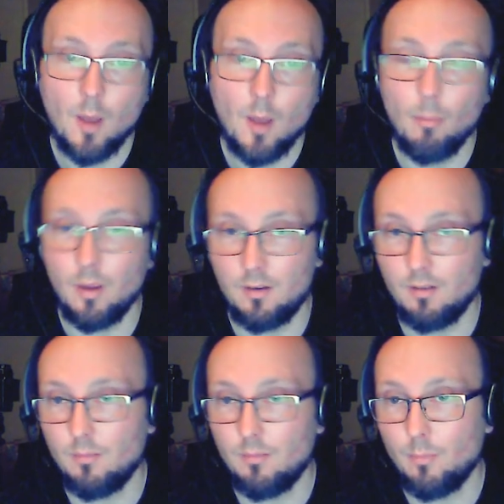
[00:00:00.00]
But
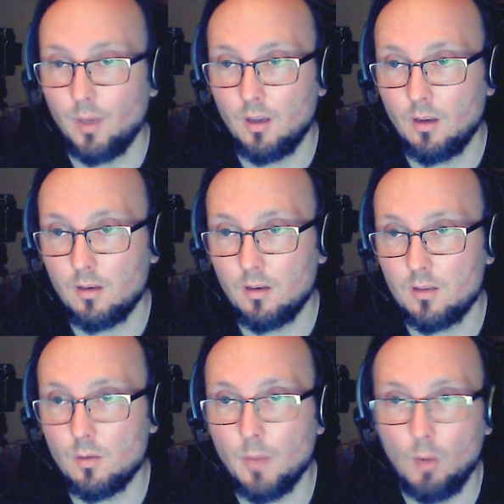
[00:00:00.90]
because
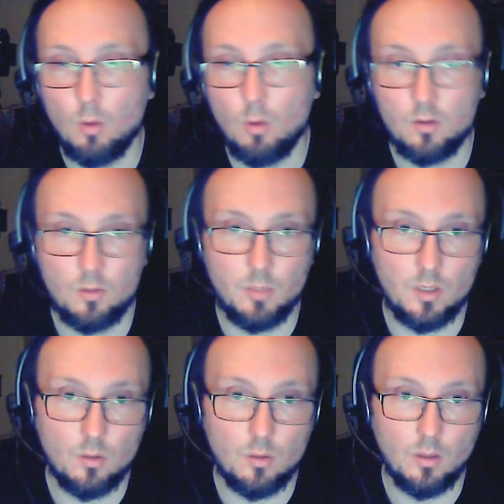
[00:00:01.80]
you may want to be
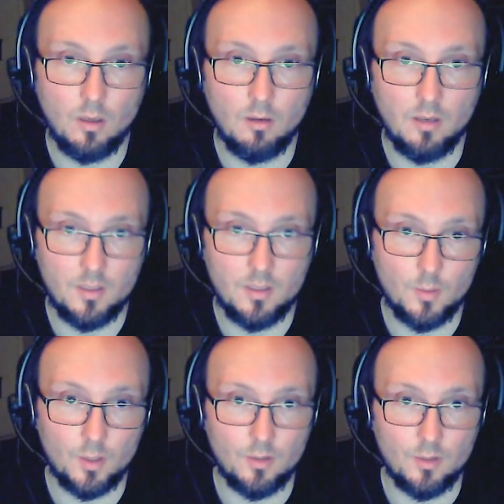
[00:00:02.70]
doing long
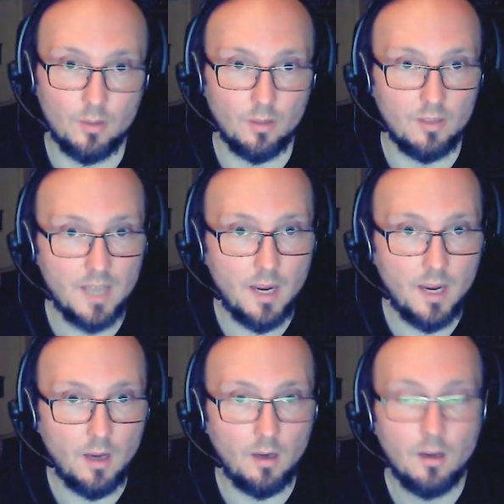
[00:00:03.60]
exposure during the
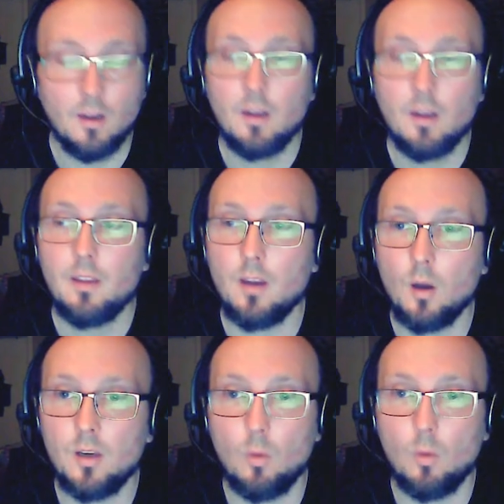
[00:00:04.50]
day, the
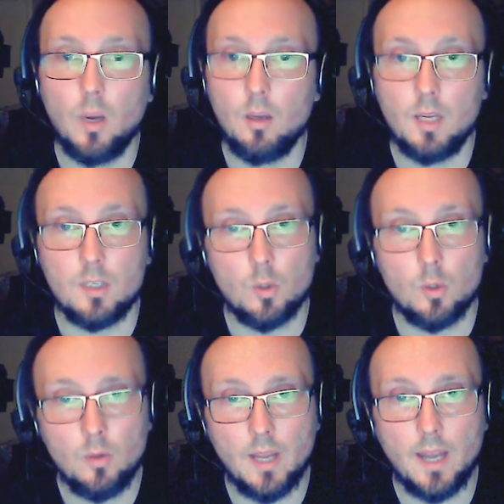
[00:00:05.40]
only way you can
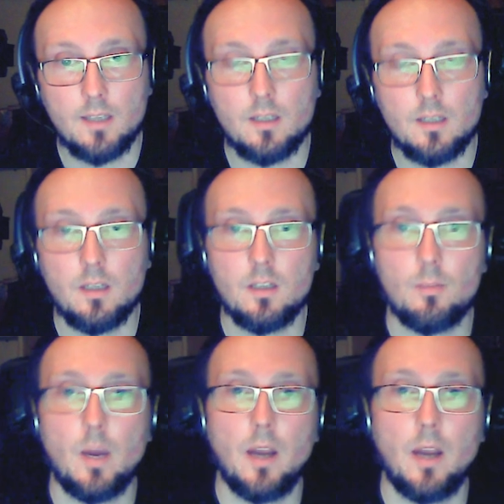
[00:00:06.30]
do that is
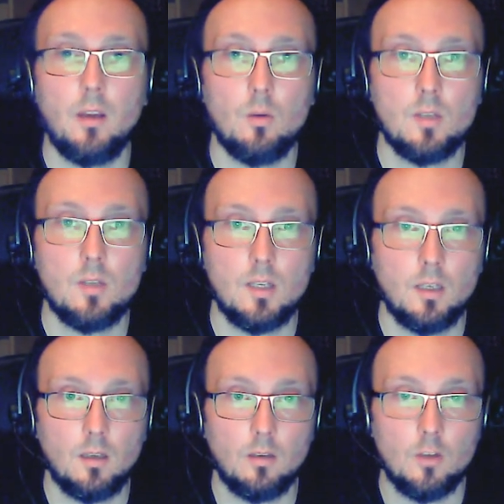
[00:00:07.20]
by
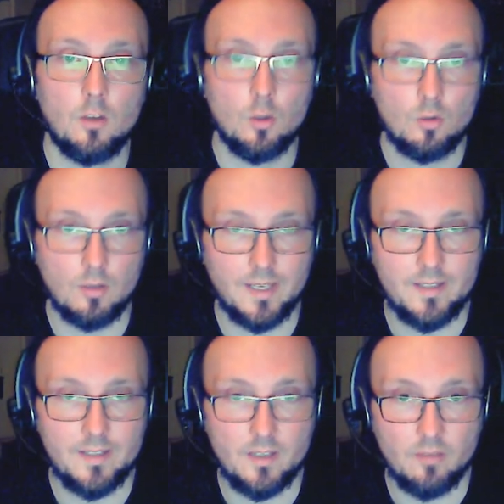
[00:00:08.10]
using neutral
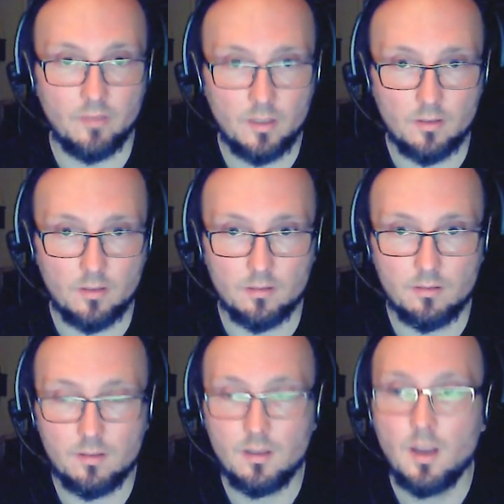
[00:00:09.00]
density
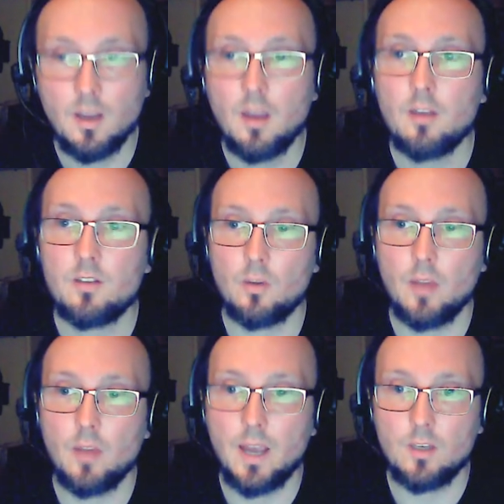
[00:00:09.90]
filters, so
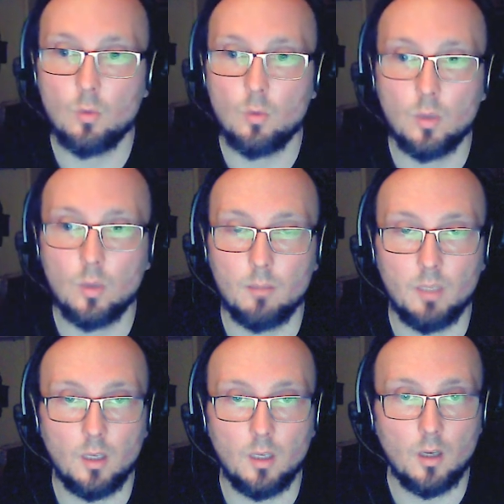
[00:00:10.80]
that you will be
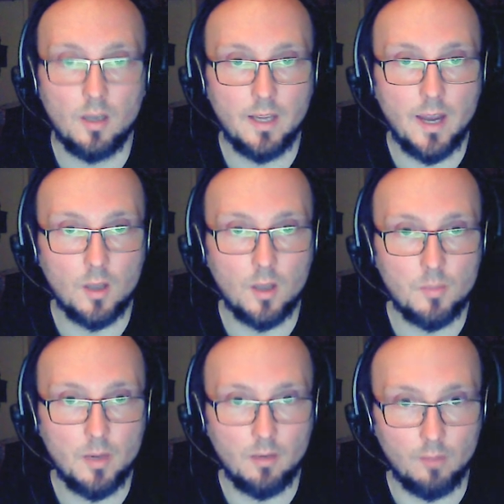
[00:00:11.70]
cutting out
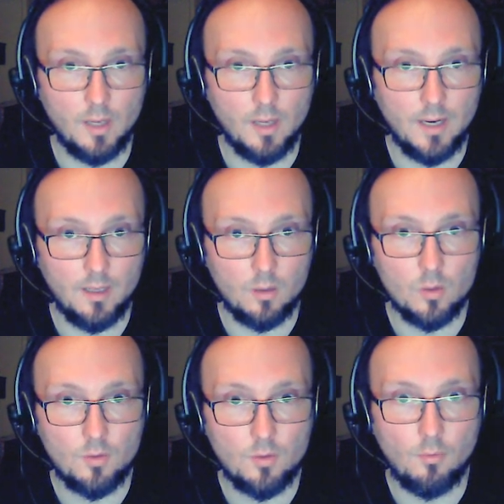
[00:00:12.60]
part of the light that goes
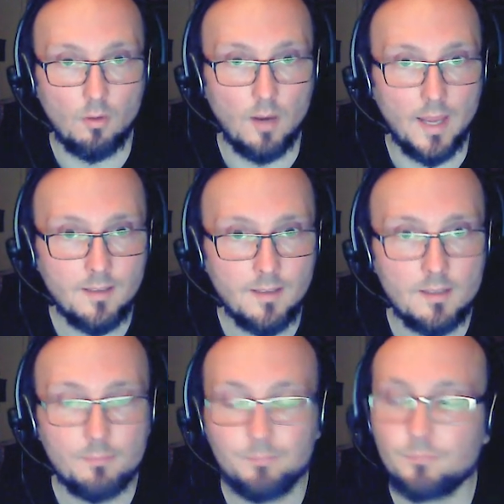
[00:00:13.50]
through the lens,
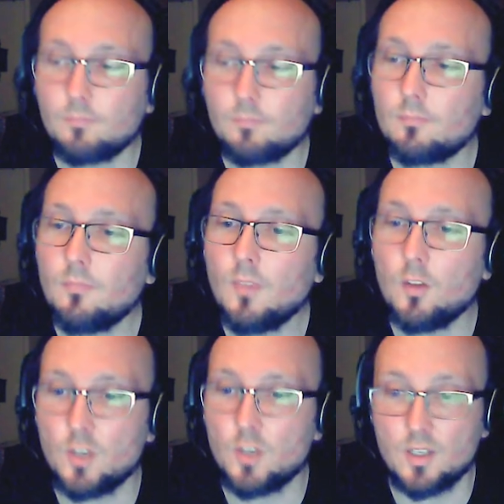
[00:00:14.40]

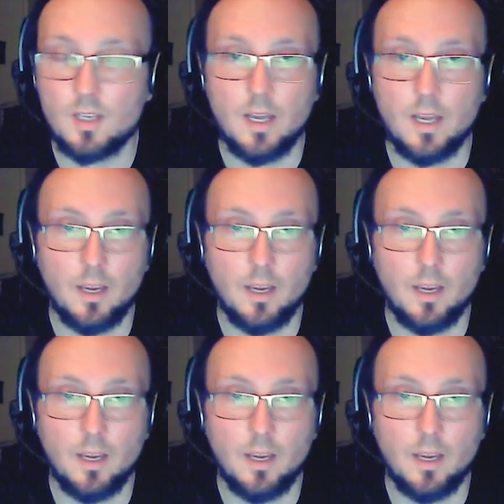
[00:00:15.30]
just like